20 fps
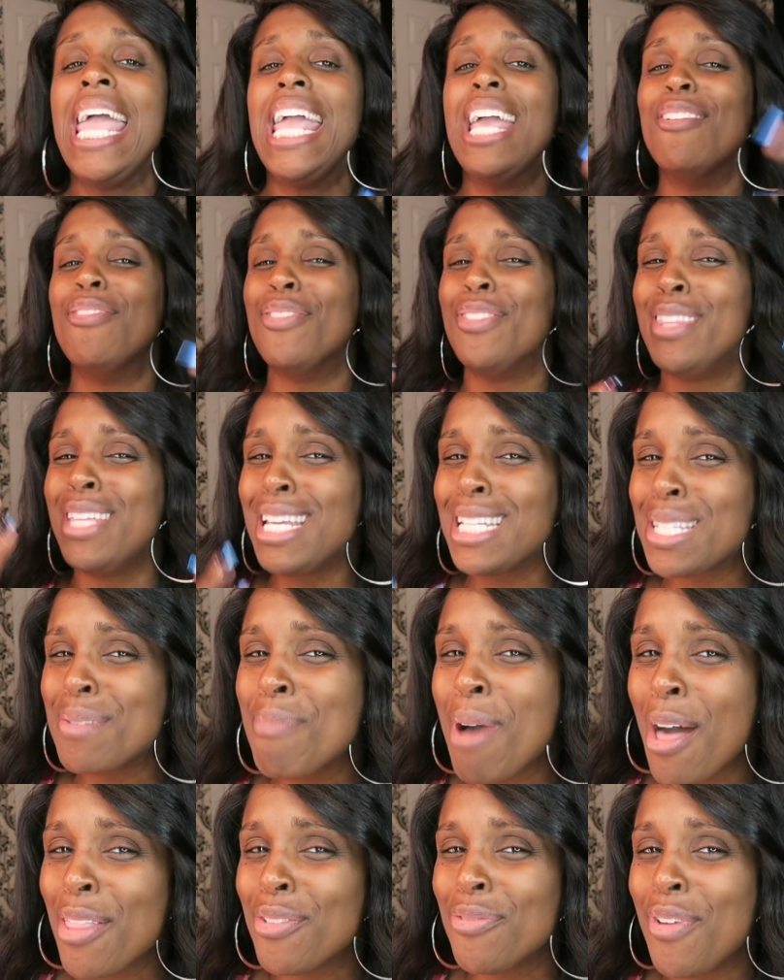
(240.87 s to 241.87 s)
if this
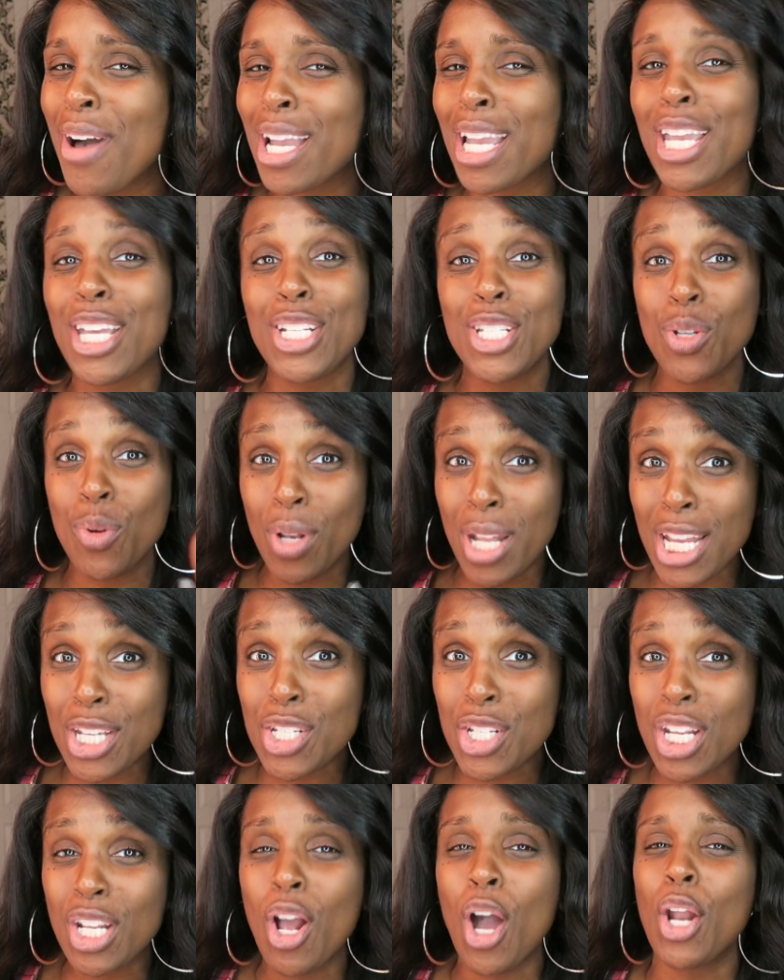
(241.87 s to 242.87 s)
motherfucker can do
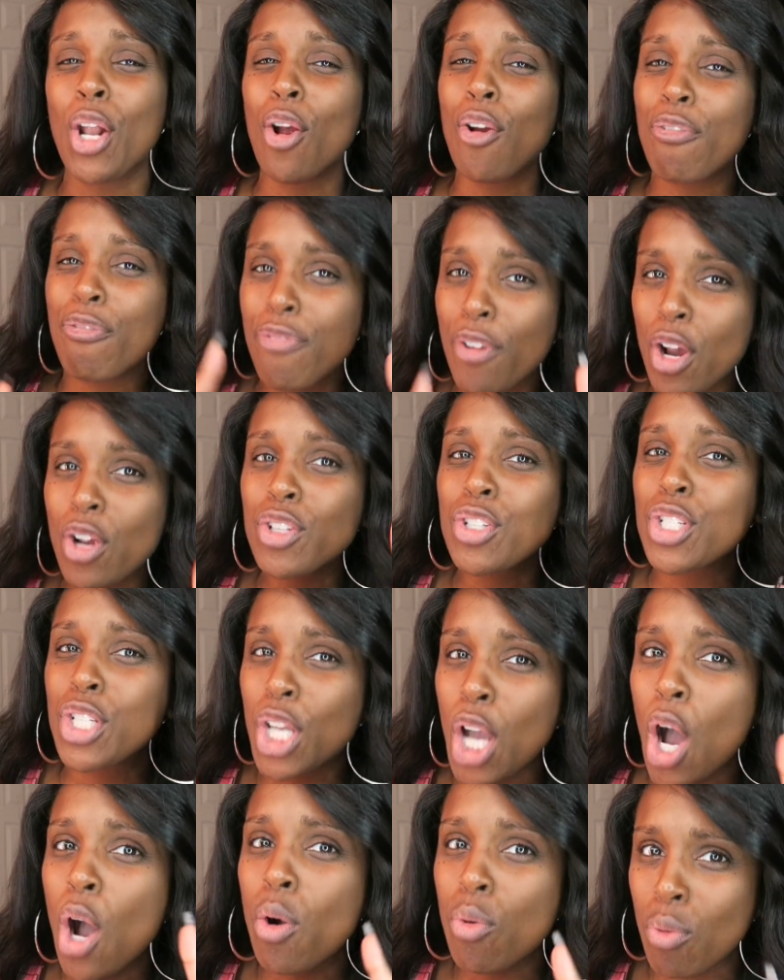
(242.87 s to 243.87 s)
this shit on her first
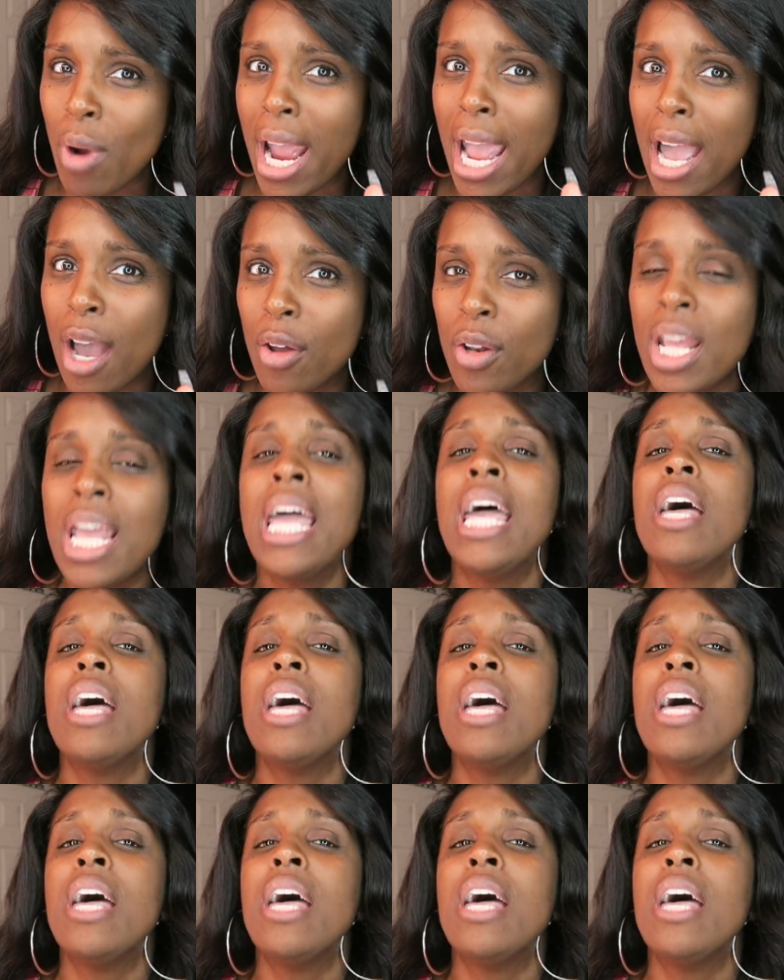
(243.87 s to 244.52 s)
go round,